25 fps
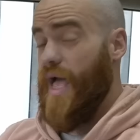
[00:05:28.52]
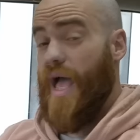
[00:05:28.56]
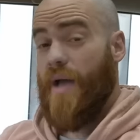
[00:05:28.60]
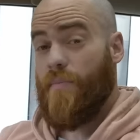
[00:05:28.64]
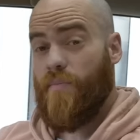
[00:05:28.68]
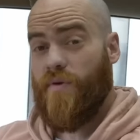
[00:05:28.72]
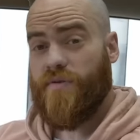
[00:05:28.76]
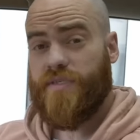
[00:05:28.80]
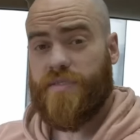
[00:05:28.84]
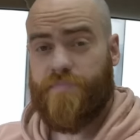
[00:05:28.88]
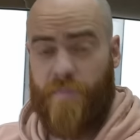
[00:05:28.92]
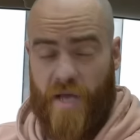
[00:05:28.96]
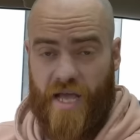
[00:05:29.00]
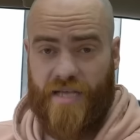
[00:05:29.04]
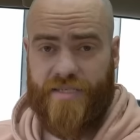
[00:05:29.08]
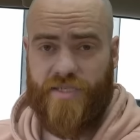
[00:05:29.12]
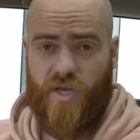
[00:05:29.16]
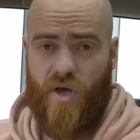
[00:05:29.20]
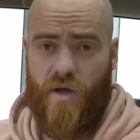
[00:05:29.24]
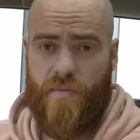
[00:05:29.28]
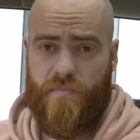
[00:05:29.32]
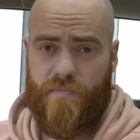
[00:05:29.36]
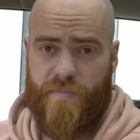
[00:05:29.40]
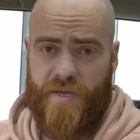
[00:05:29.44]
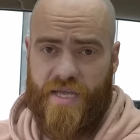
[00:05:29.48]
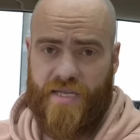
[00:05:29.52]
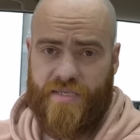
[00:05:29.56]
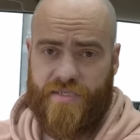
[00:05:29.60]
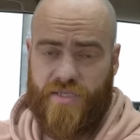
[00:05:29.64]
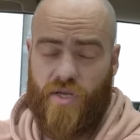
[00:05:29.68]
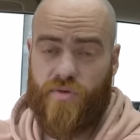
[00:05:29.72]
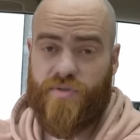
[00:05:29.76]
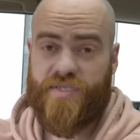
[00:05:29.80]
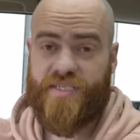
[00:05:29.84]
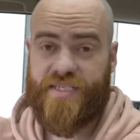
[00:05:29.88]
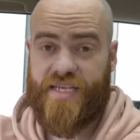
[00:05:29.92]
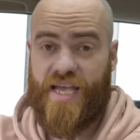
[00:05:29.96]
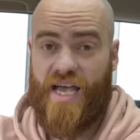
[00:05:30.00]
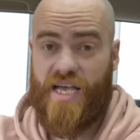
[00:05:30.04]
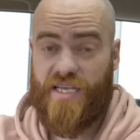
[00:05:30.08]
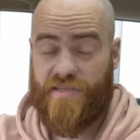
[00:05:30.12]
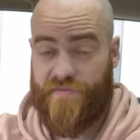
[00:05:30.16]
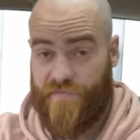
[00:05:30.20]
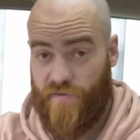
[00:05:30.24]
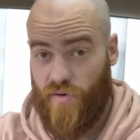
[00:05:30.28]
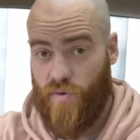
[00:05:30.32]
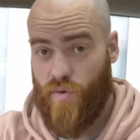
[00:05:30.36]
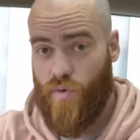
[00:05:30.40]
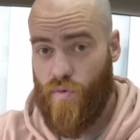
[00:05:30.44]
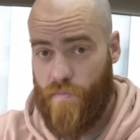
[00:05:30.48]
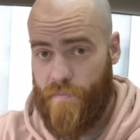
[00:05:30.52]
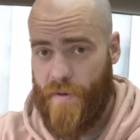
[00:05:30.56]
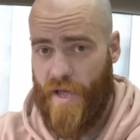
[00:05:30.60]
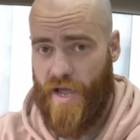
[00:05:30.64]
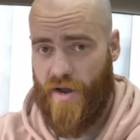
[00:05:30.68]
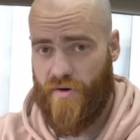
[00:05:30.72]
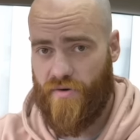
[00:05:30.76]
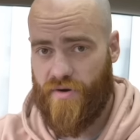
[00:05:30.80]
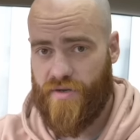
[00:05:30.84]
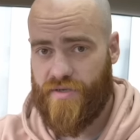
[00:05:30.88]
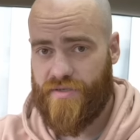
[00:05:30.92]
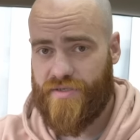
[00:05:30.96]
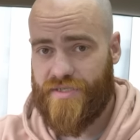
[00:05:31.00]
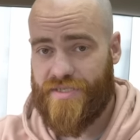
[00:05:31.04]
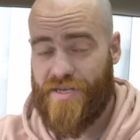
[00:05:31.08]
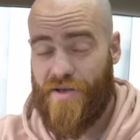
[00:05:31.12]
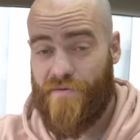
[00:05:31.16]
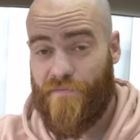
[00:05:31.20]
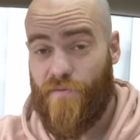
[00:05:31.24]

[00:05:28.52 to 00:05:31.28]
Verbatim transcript: And with spare time being so scarce for all parents,